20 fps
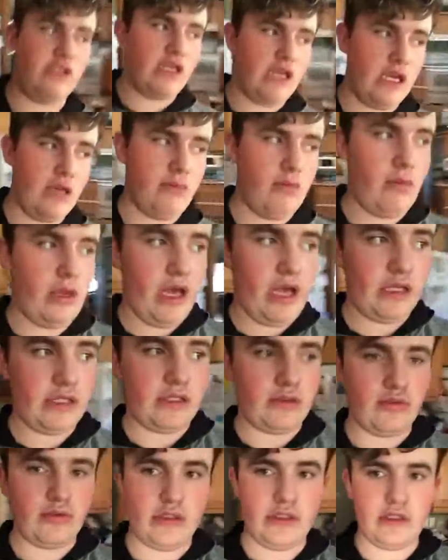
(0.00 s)
game
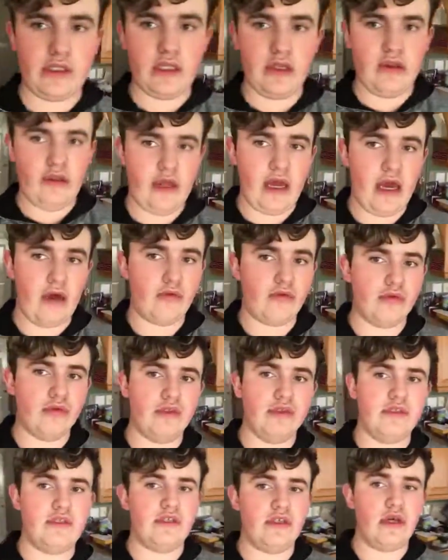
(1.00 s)
last week, and that
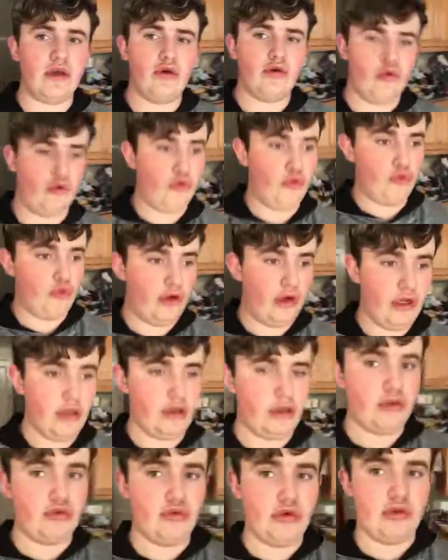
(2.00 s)
was a
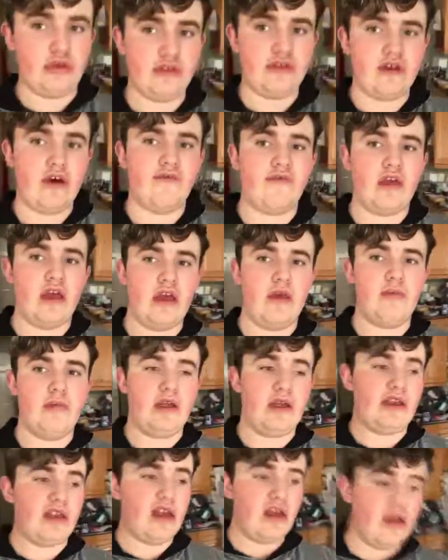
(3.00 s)
really, really tough game.
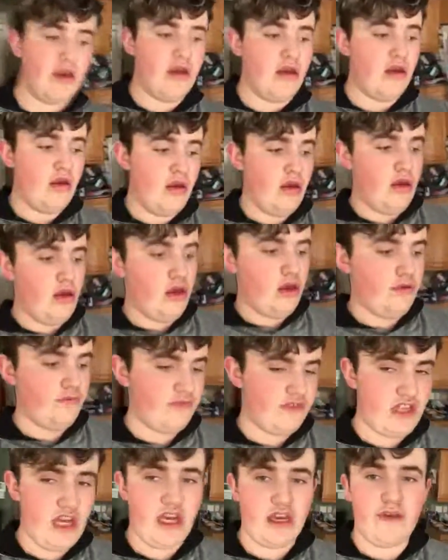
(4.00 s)
Like,
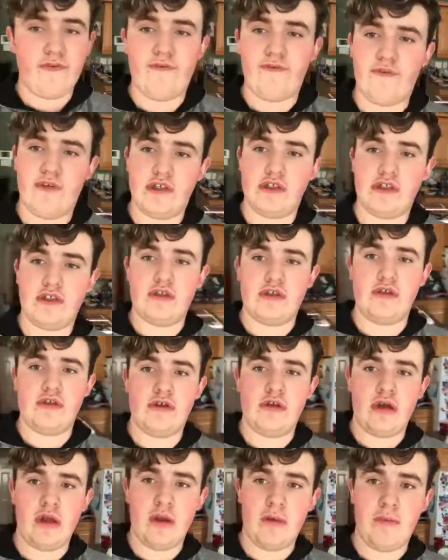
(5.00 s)
if Zach
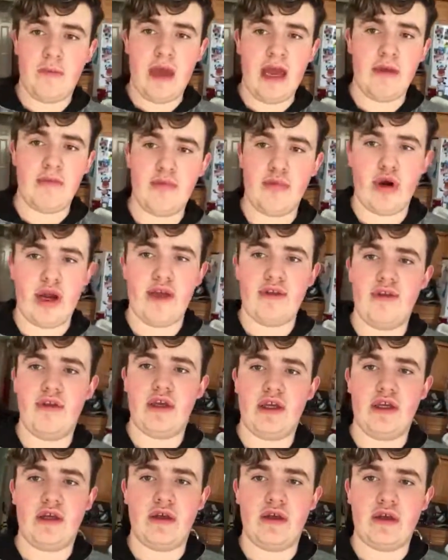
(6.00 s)
Fisher, Matt
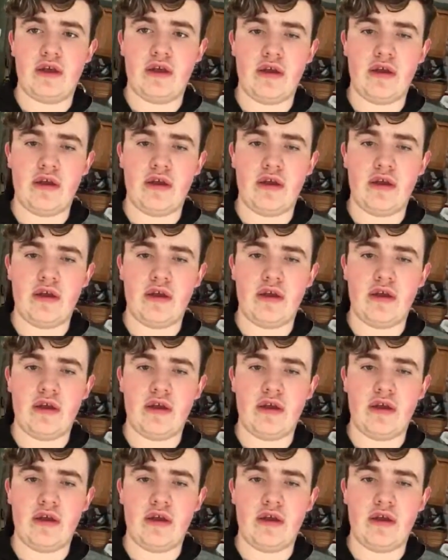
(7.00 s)
Bradley